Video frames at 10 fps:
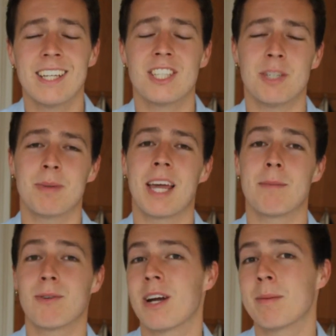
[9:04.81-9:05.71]
She became
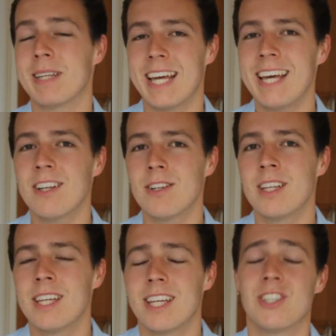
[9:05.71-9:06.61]
incredibly
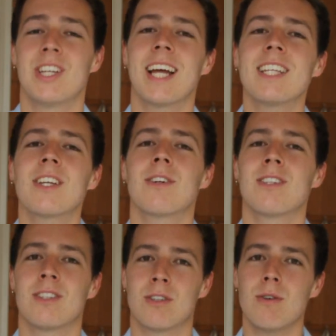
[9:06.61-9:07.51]
ill, and she had to go
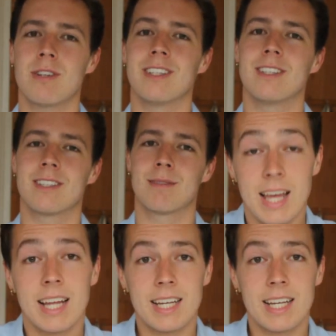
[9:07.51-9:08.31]
to the doctors.